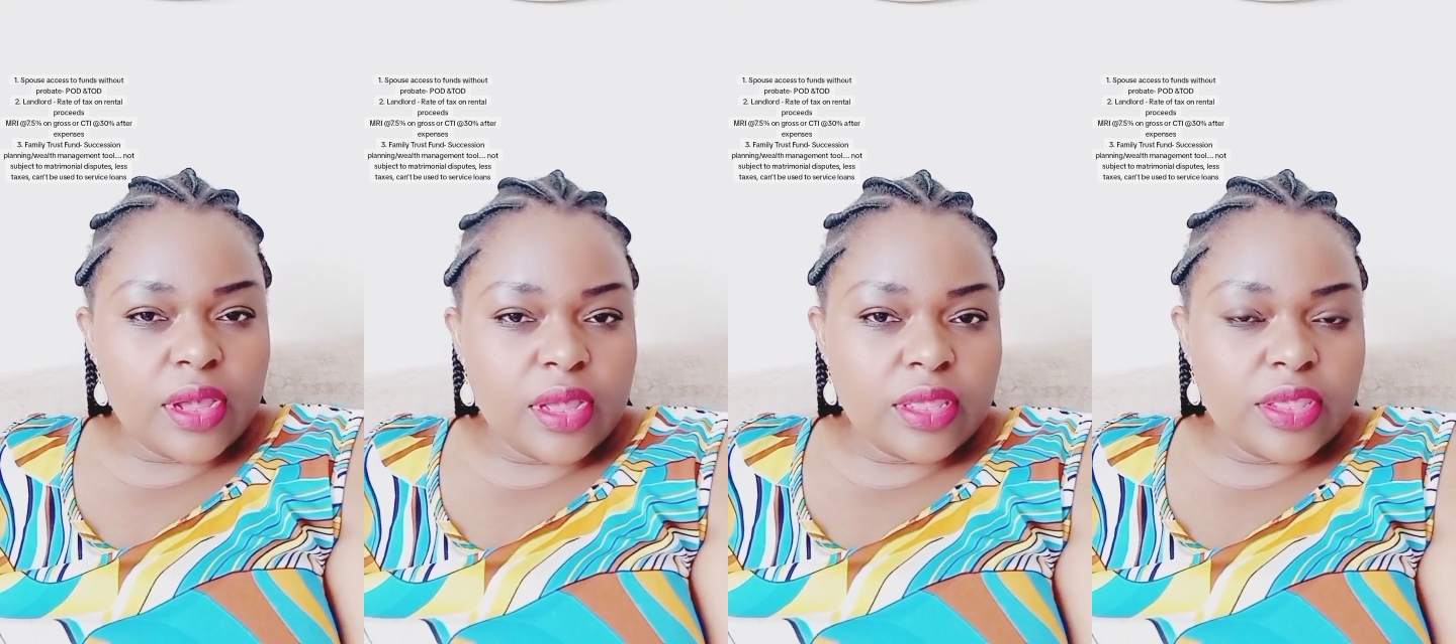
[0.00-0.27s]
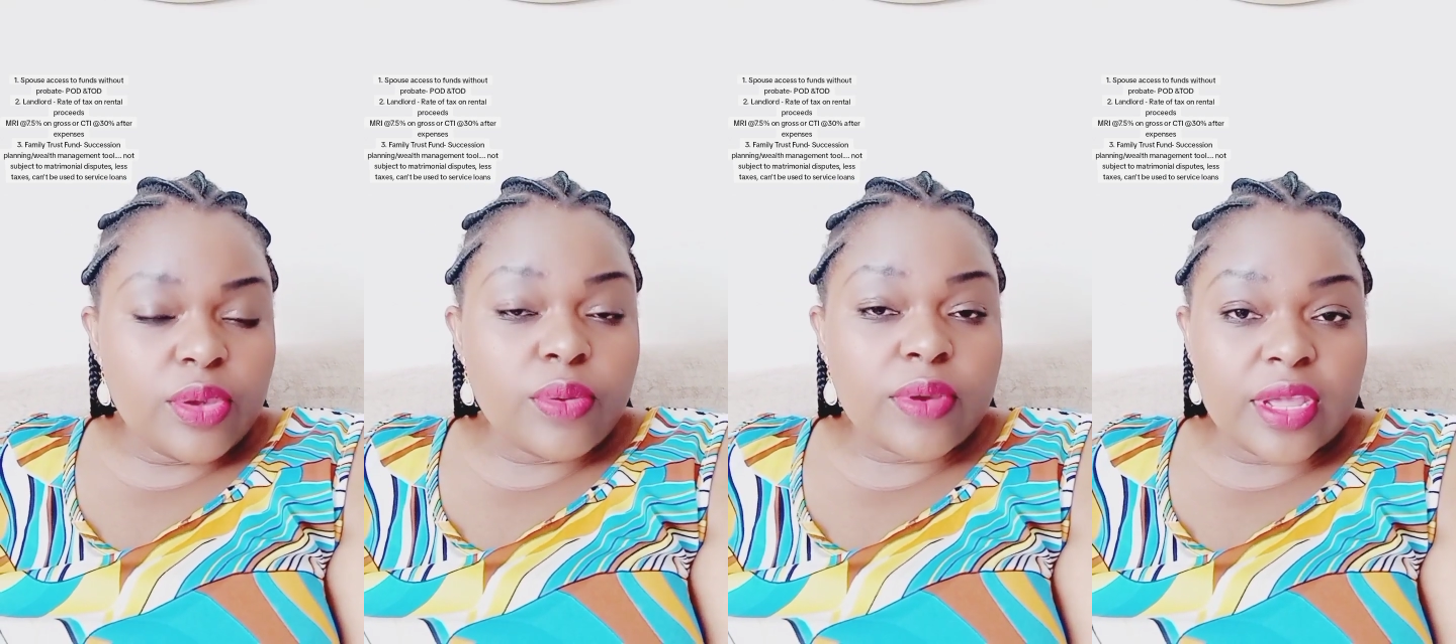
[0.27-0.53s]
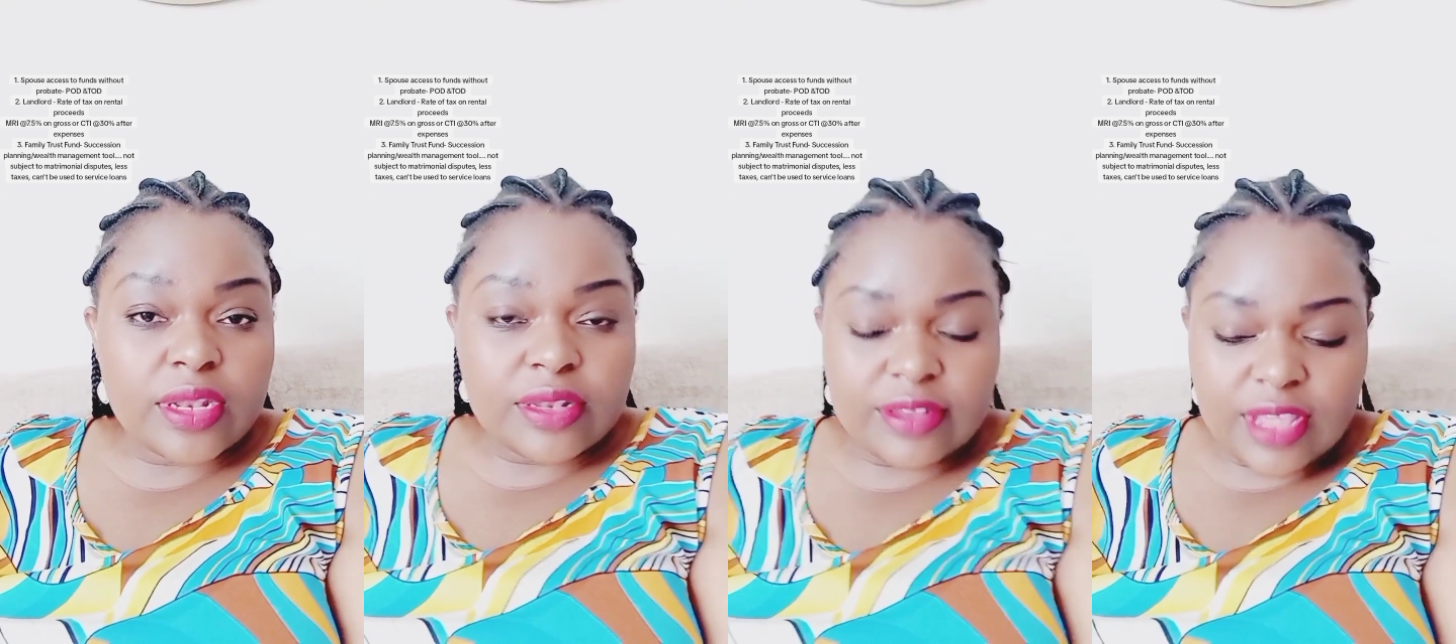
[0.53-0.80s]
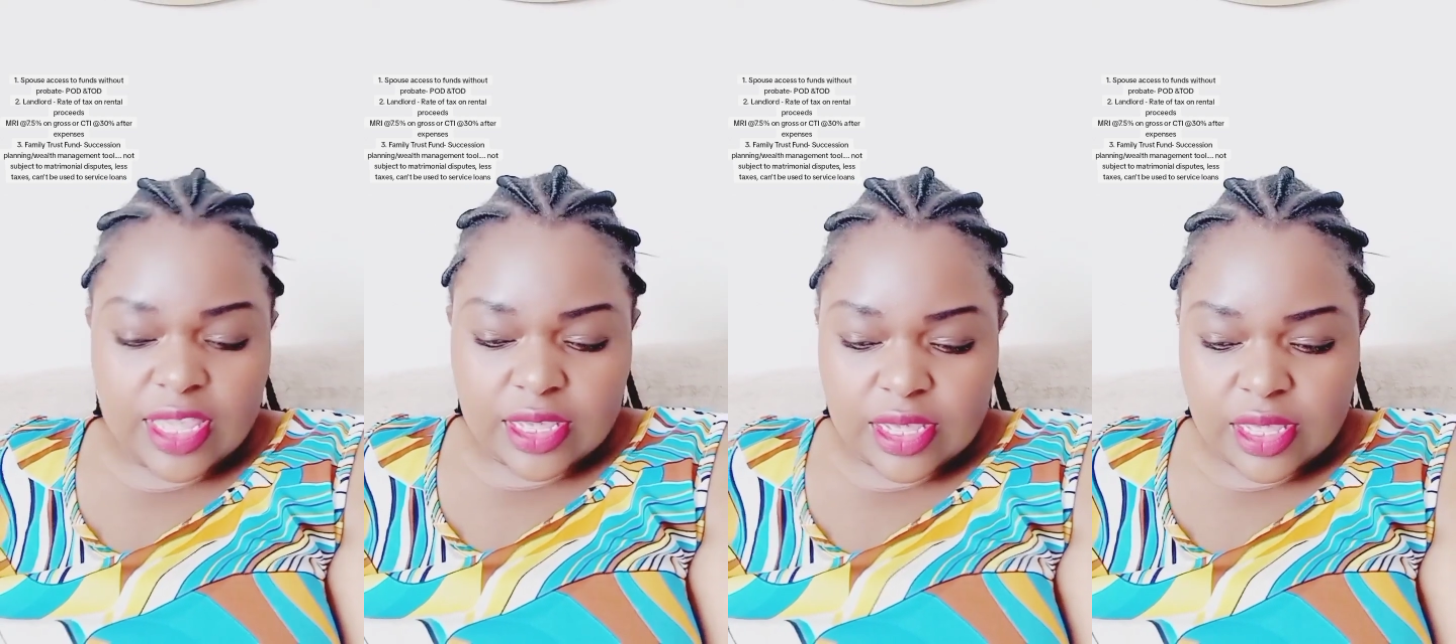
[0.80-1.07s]
you can
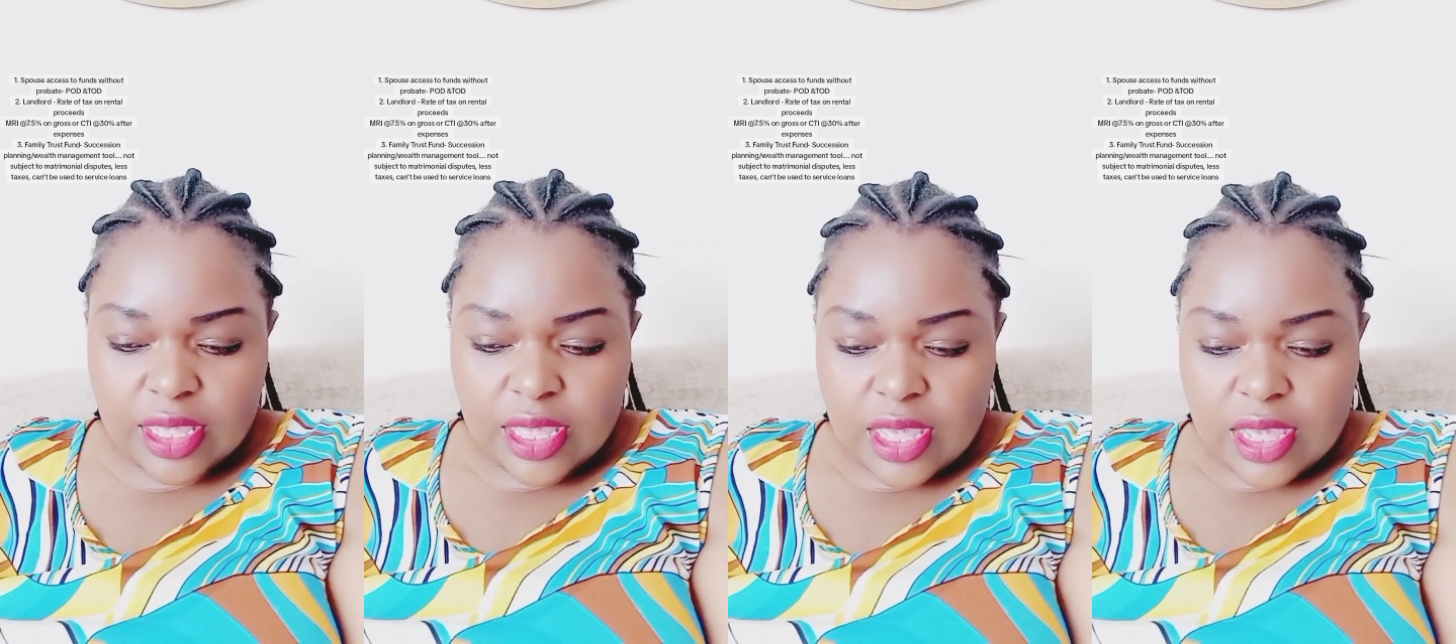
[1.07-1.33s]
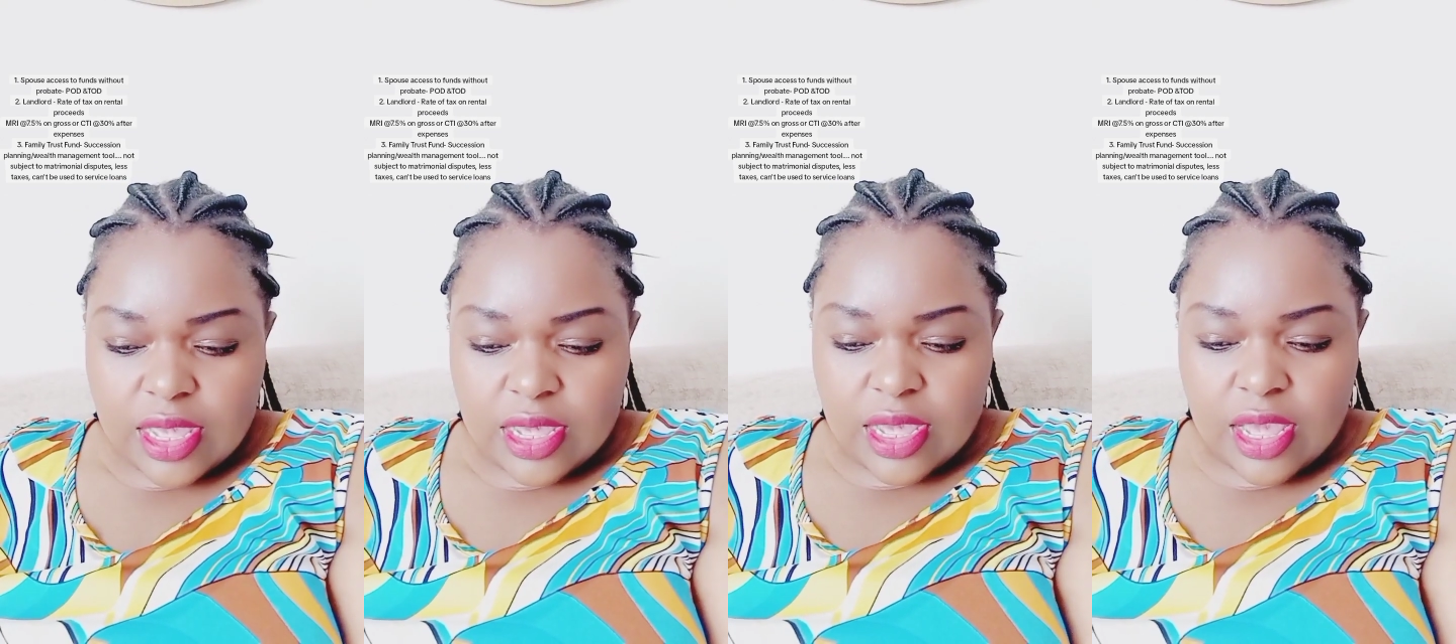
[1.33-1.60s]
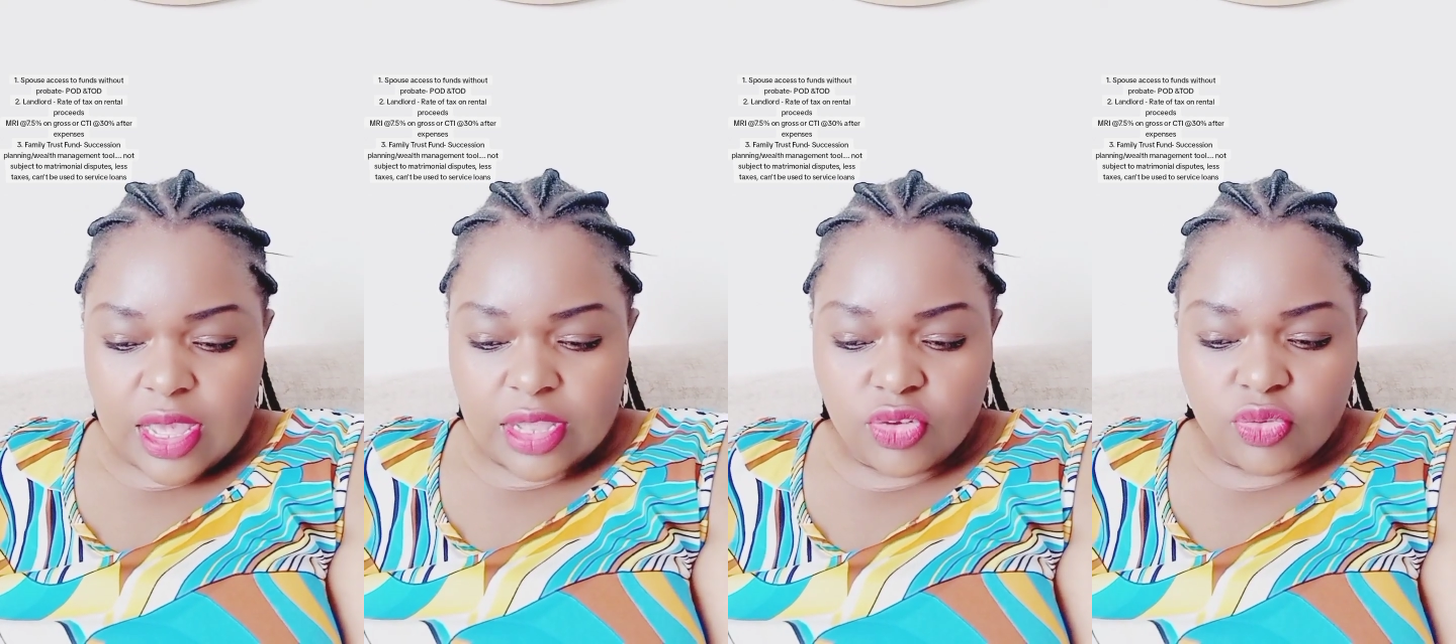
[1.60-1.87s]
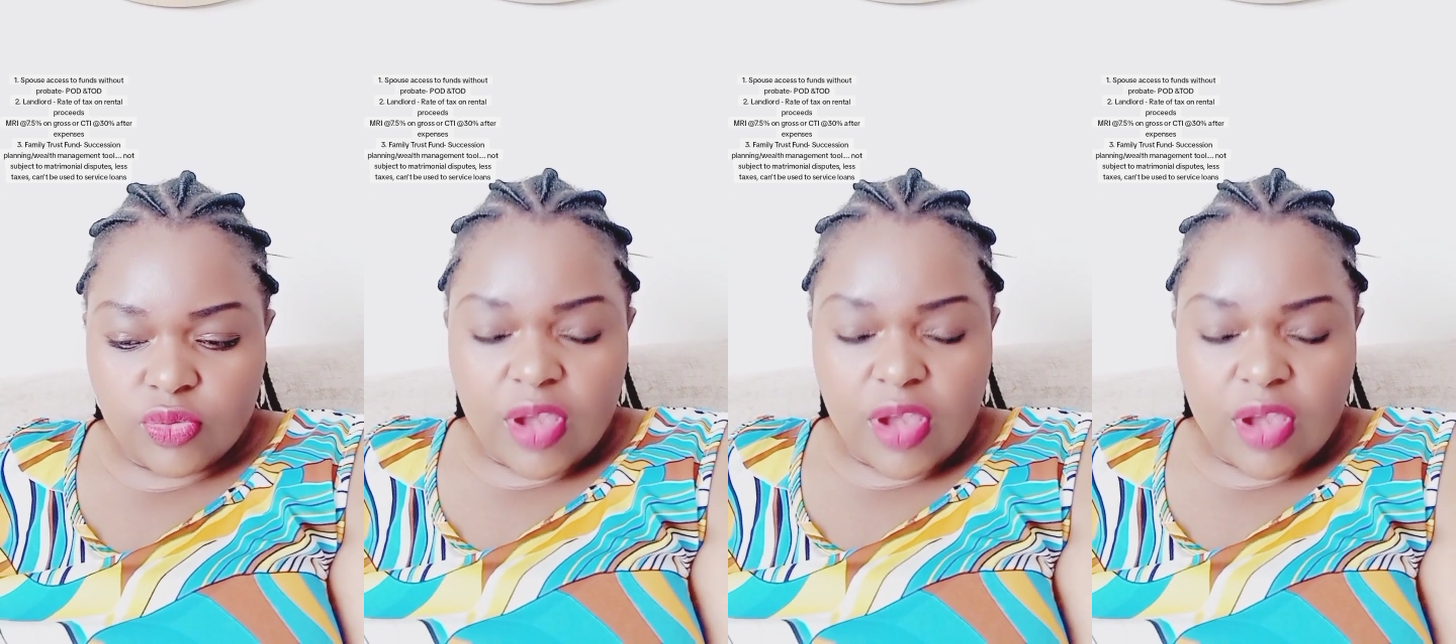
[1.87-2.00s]
take to